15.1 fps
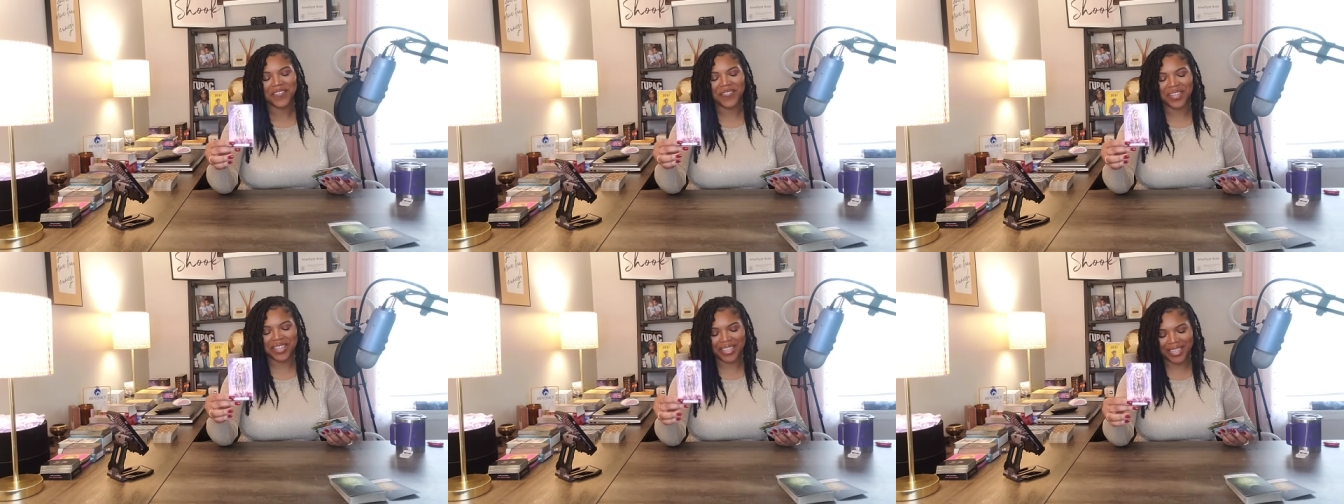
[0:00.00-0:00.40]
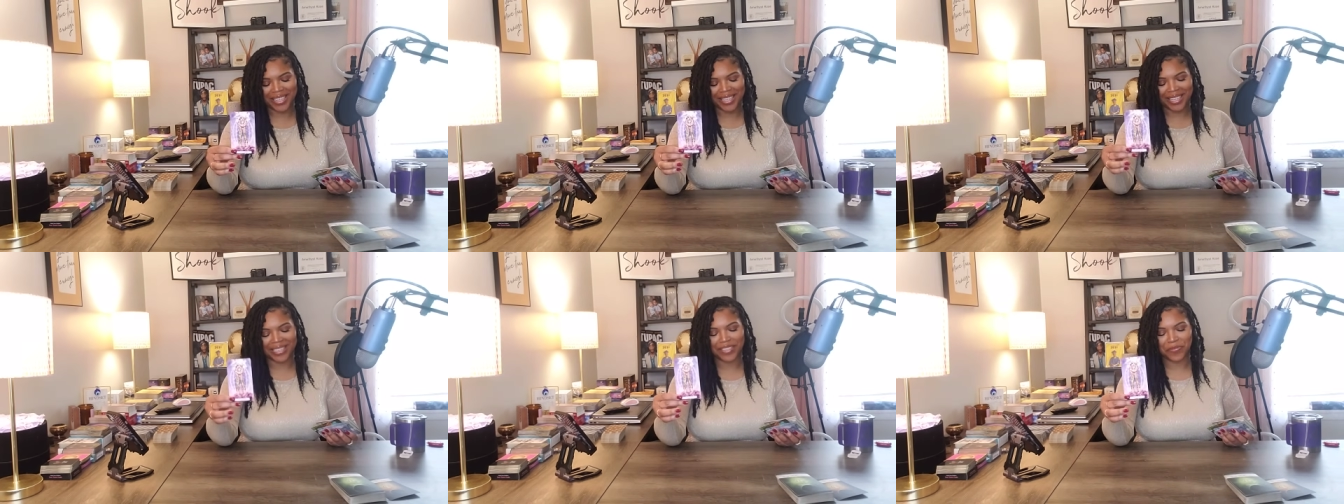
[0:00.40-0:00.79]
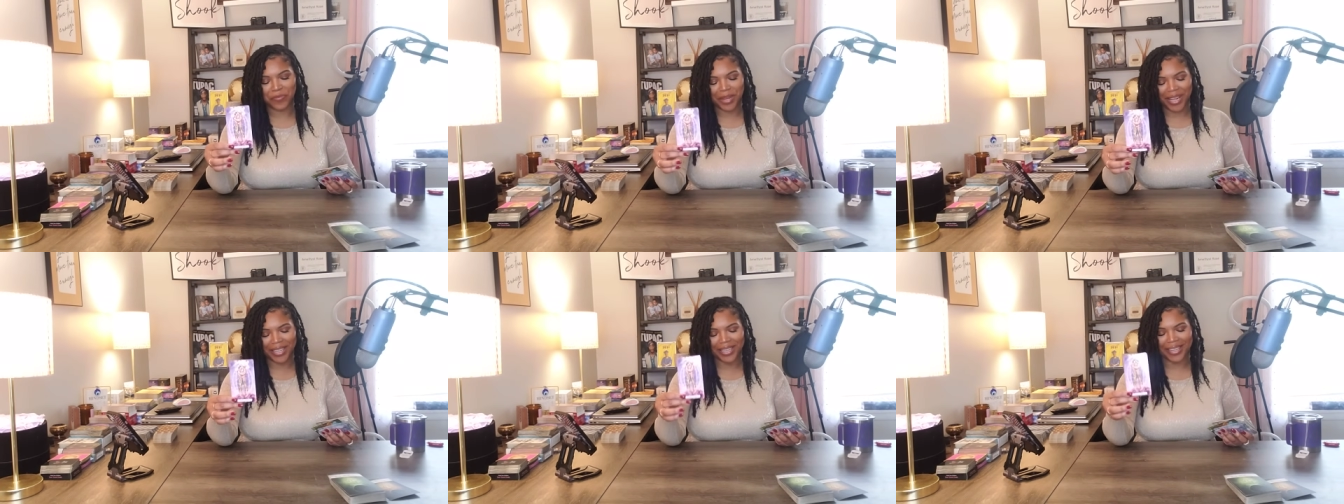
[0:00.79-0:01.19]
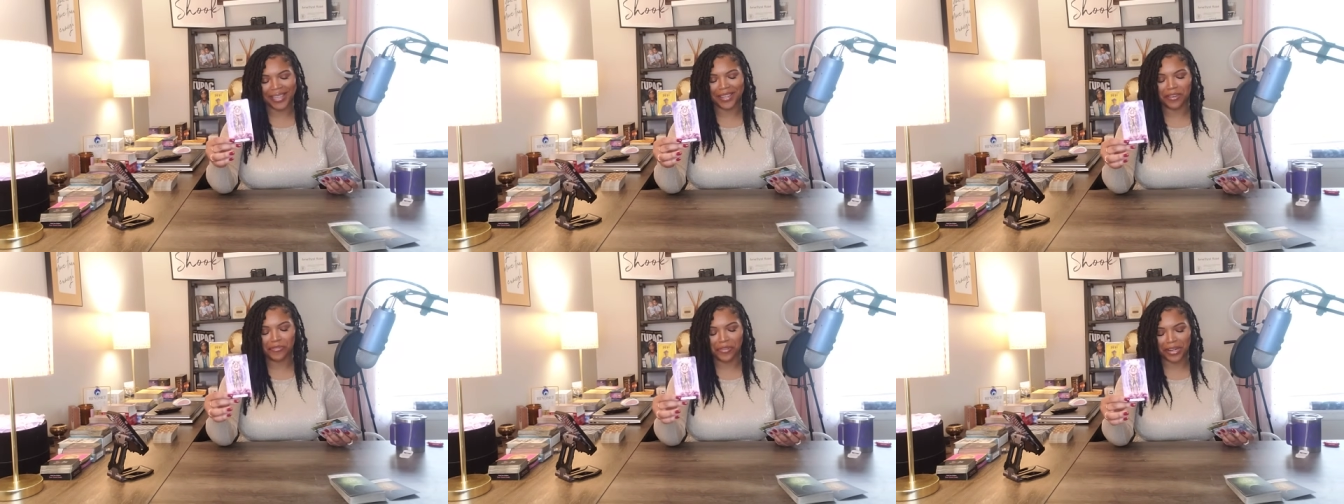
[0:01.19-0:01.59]
for the collective, blocking the
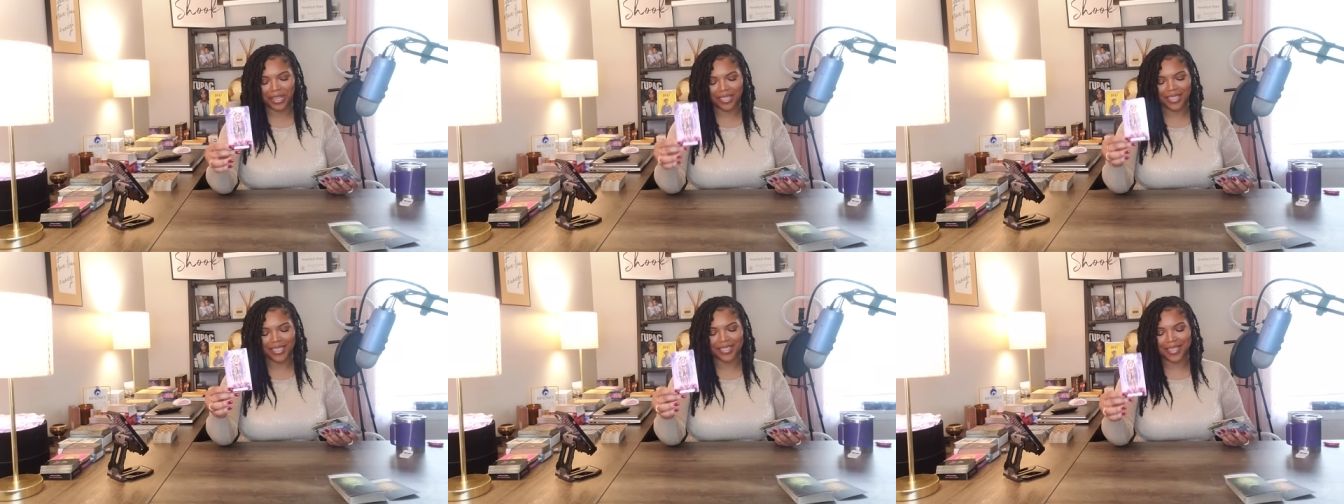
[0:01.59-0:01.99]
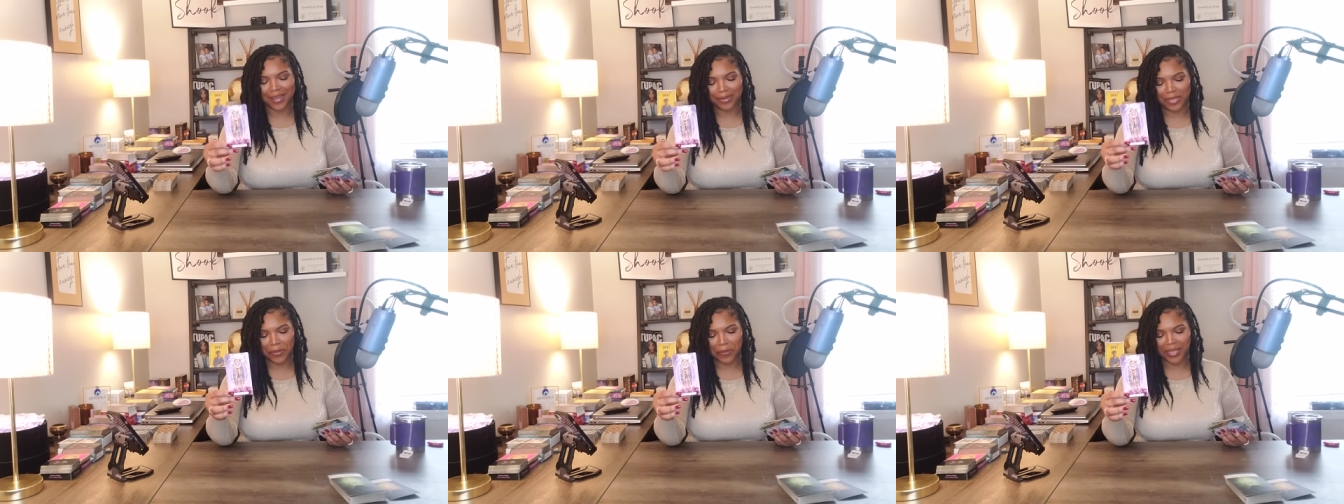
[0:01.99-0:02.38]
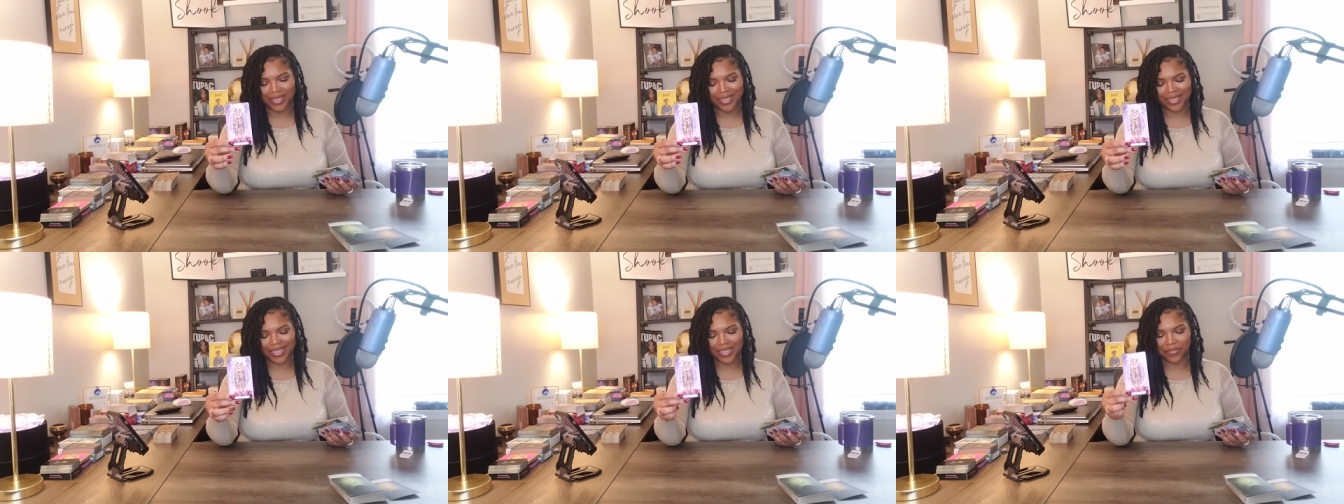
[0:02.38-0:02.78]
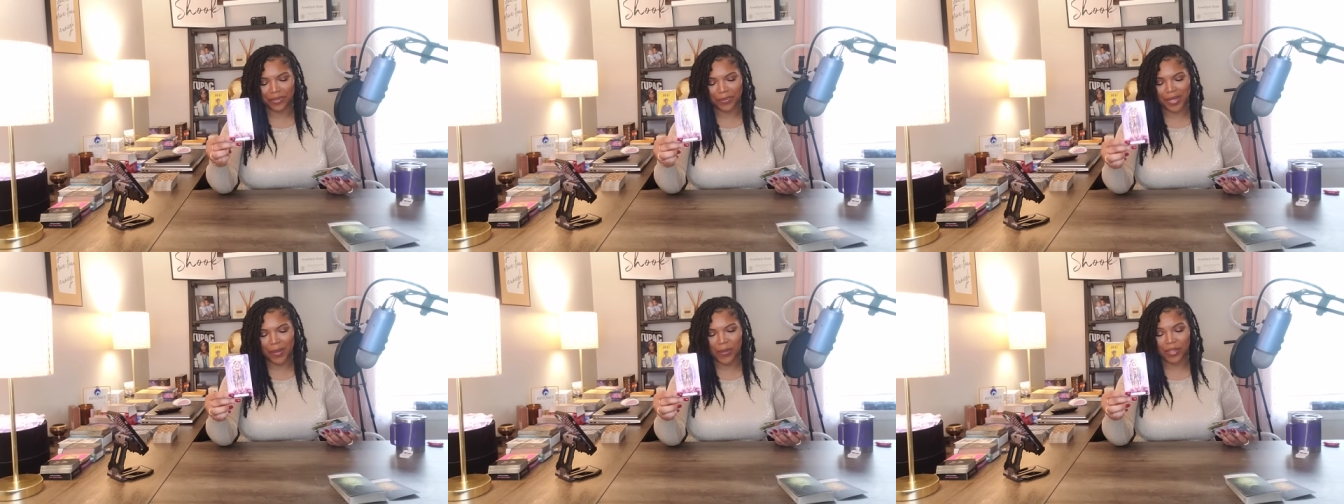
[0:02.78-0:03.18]
interference that stops their messages
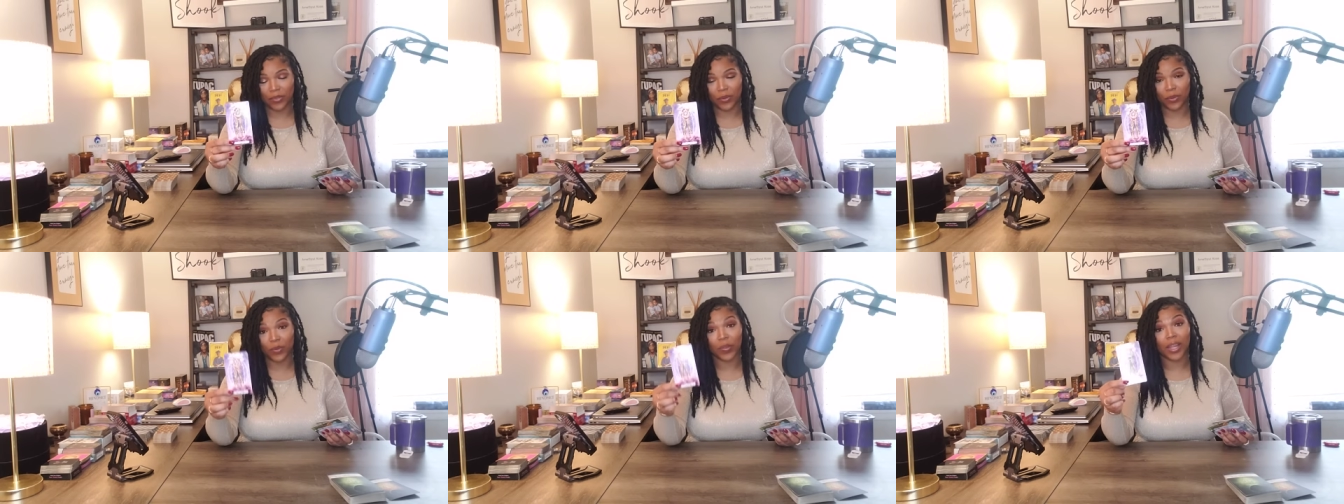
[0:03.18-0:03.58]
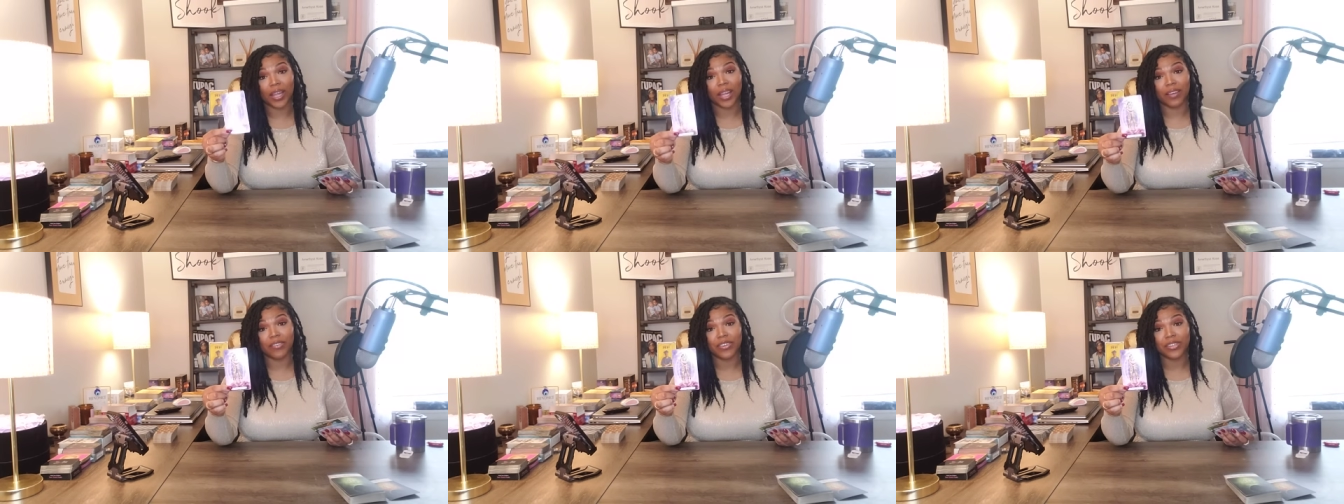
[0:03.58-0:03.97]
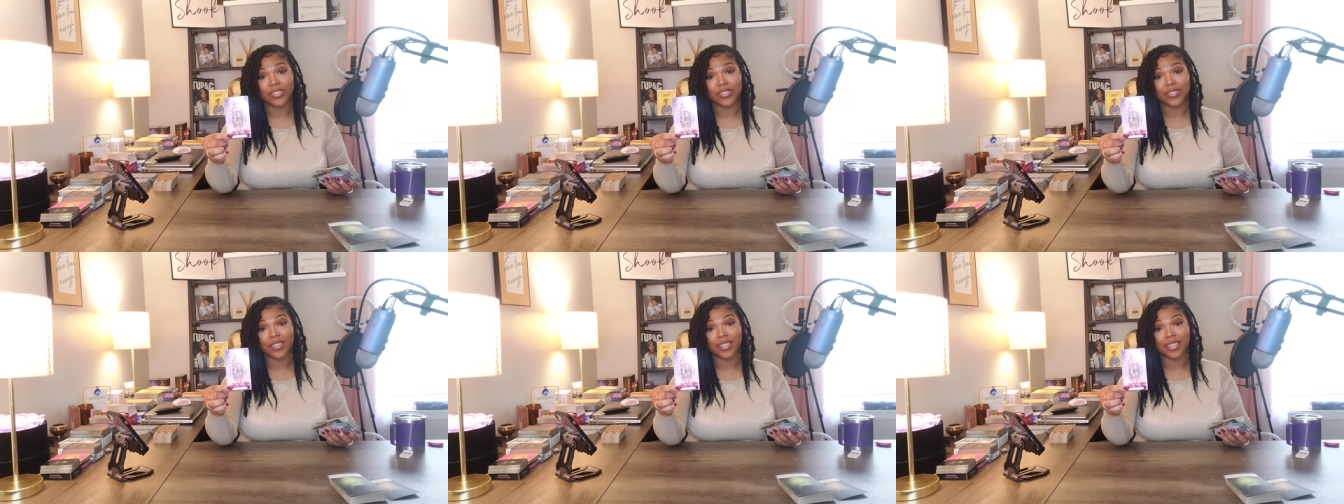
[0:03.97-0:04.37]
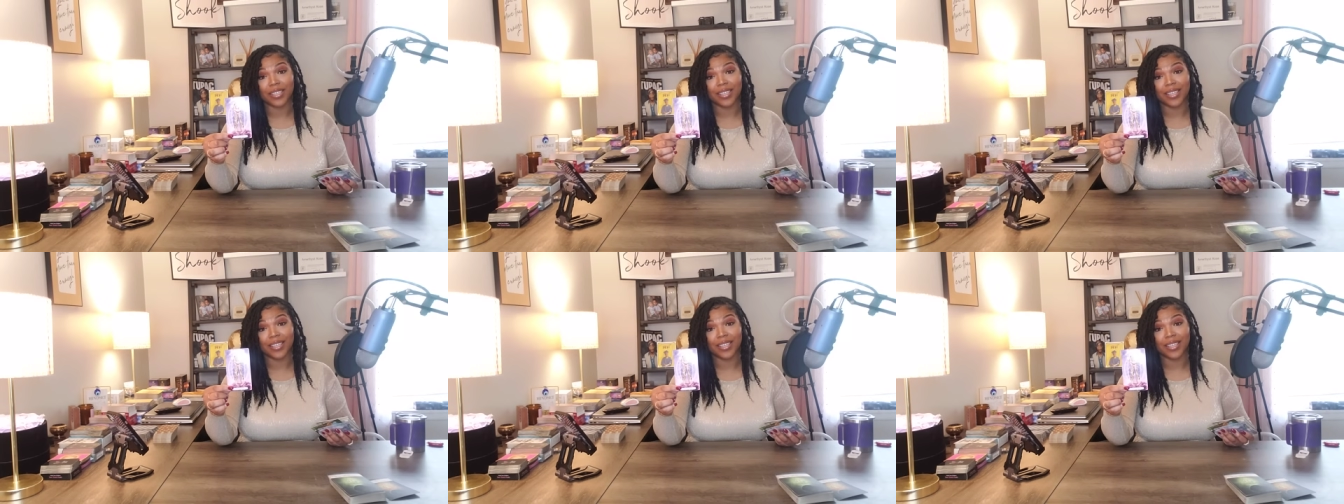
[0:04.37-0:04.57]
from coming through. The lovers?